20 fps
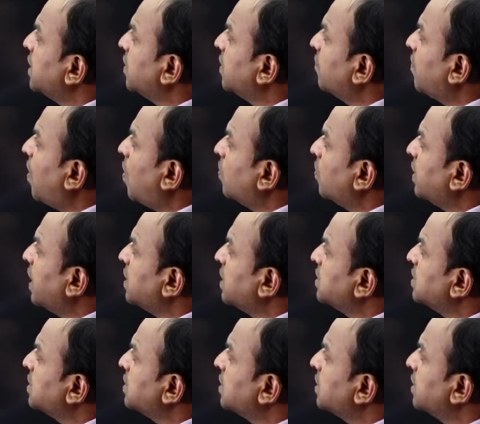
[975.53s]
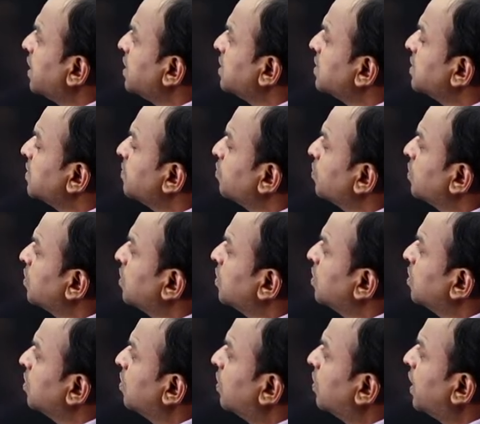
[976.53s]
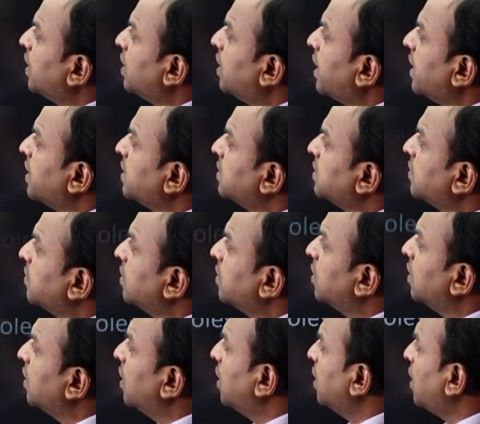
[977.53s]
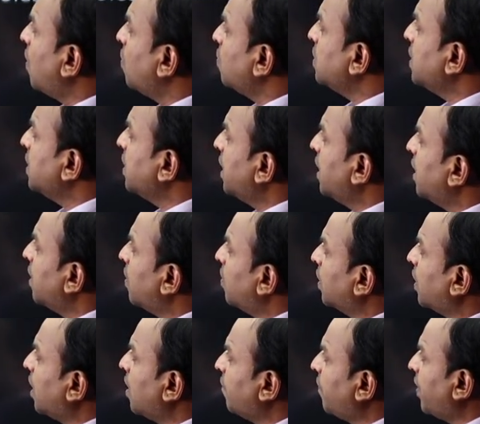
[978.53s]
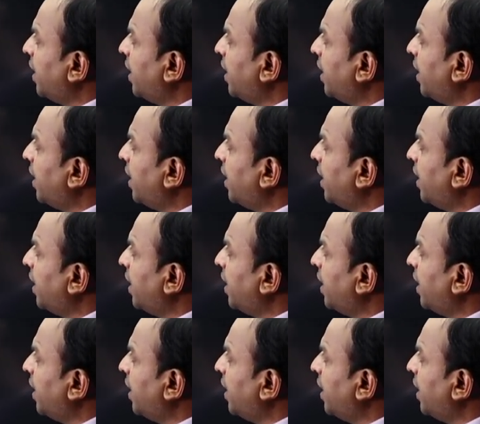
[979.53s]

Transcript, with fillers: dear. Wow, nice, nice. Okay, no, nice. Now, dear, okay,